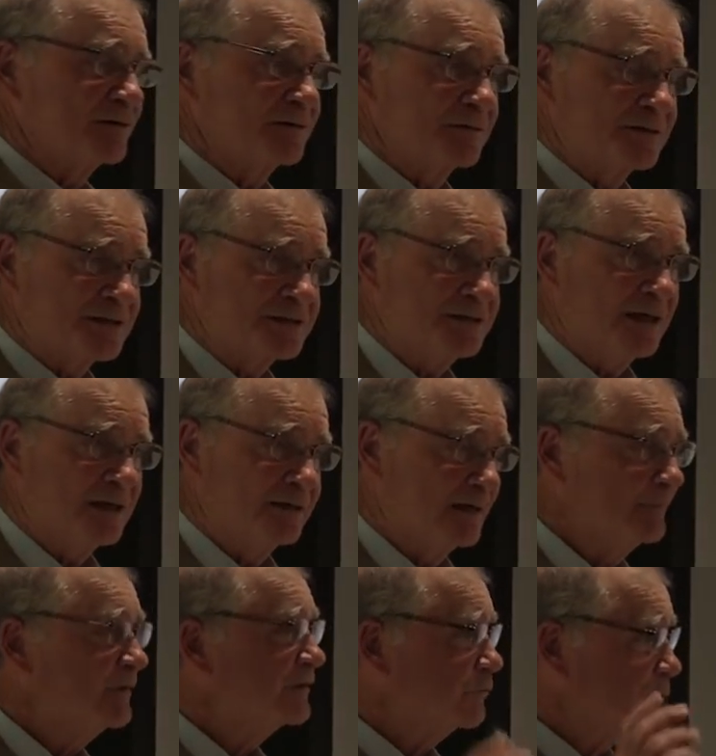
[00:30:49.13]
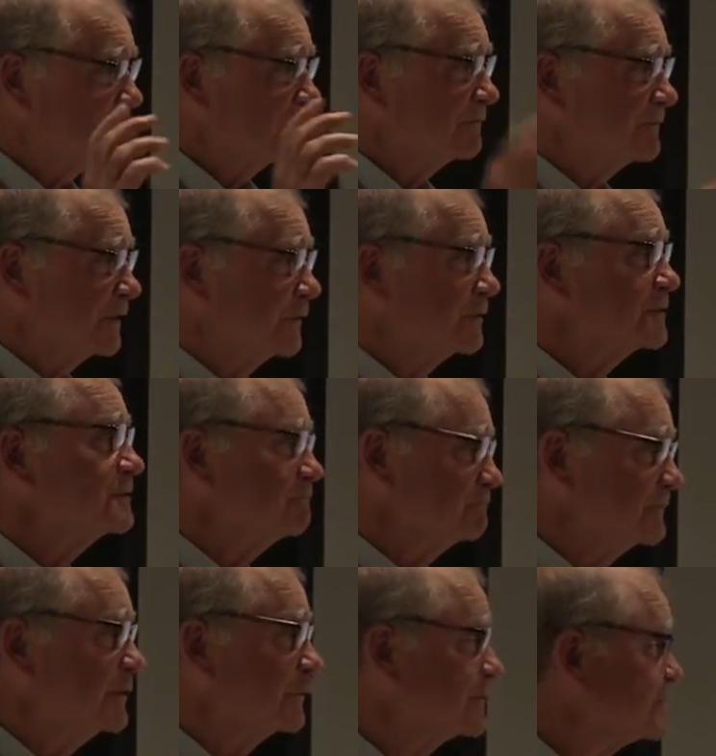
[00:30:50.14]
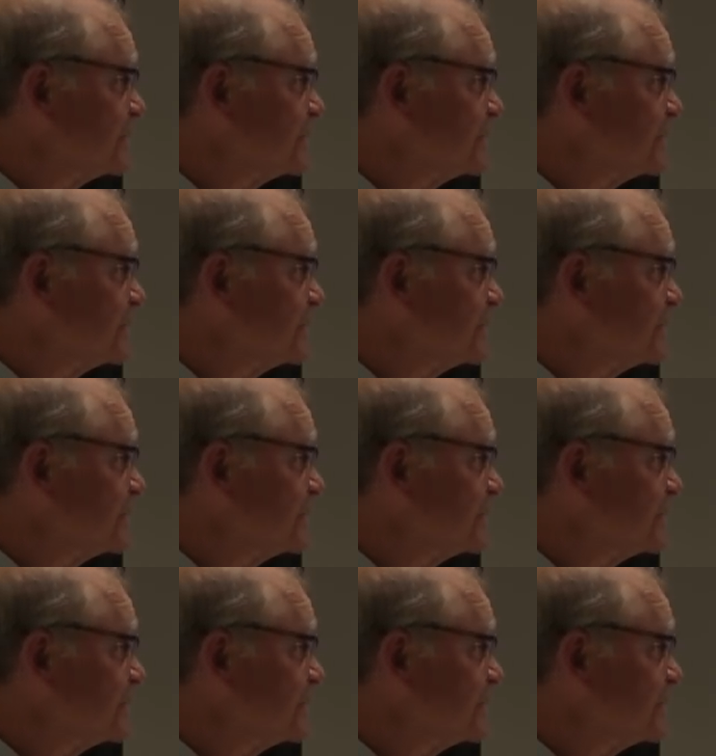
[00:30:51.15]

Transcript: I said, give me 12 years, you'll